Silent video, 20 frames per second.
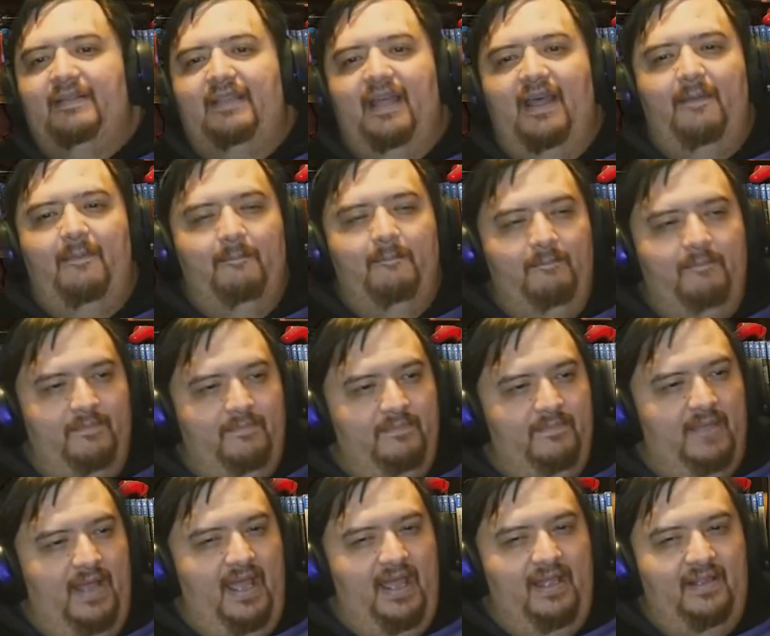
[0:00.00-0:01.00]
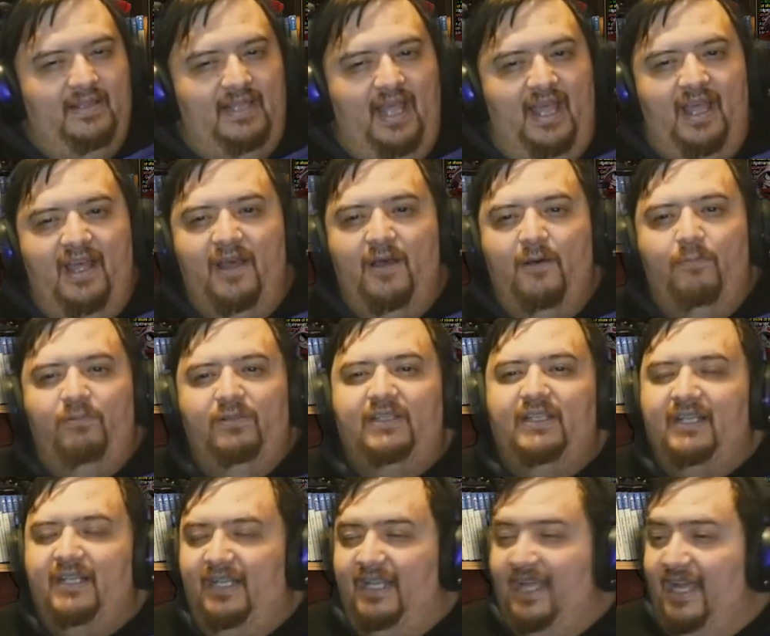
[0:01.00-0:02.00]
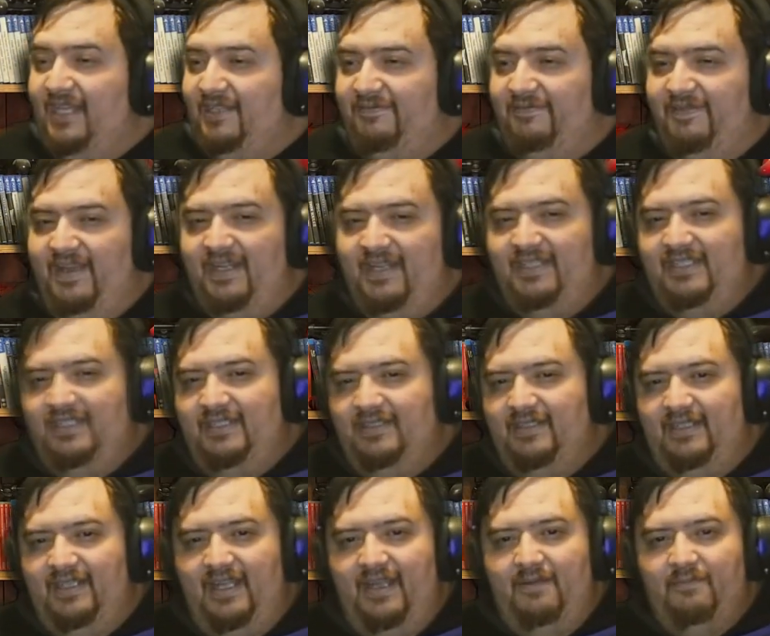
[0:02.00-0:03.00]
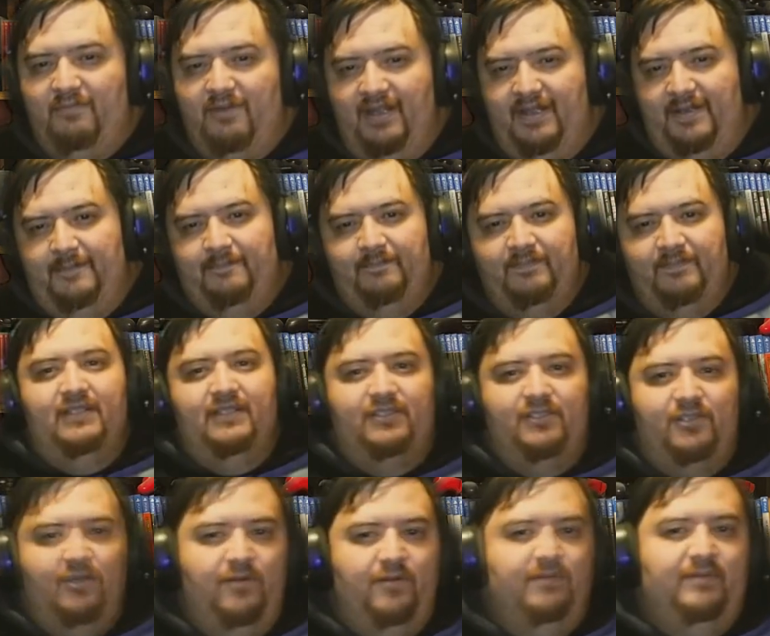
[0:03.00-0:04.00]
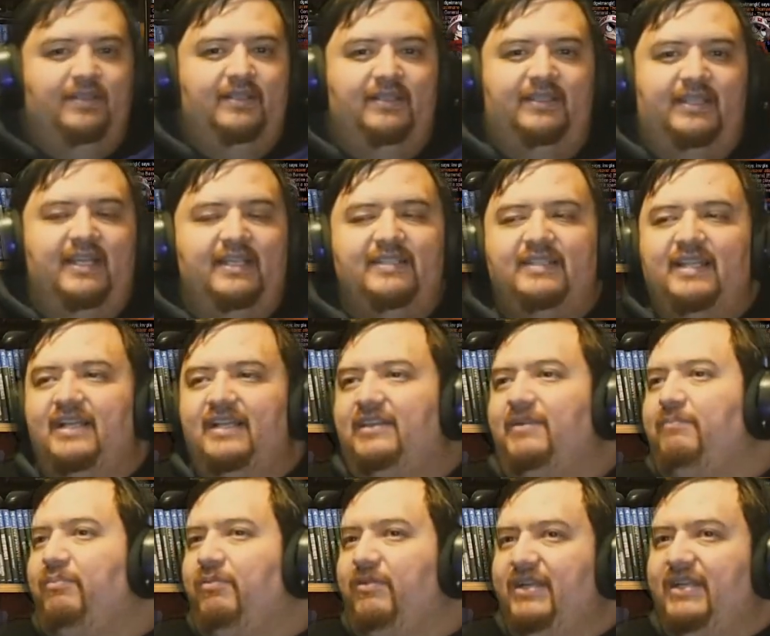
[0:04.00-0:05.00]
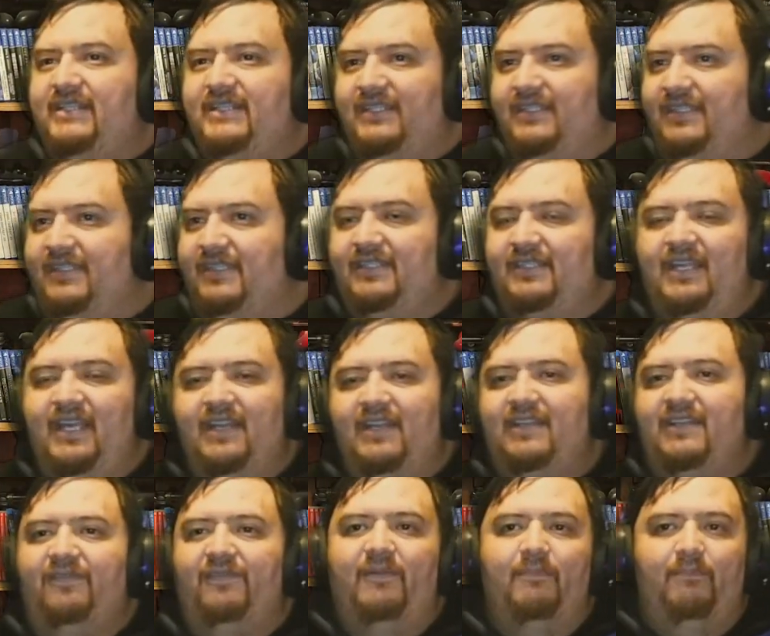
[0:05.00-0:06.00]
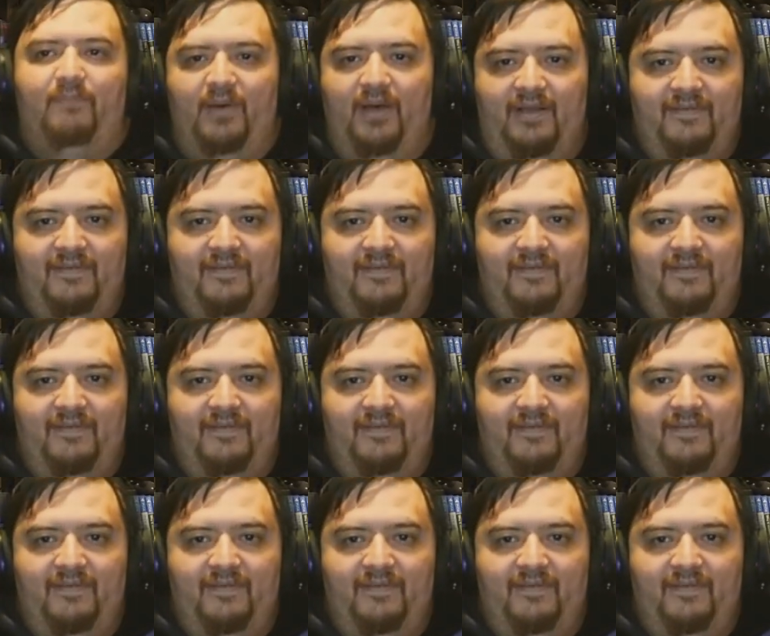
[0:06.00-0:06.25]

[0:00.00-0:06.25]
that eh, that help with the class fantasy in the game, right? So the things like the priests getting different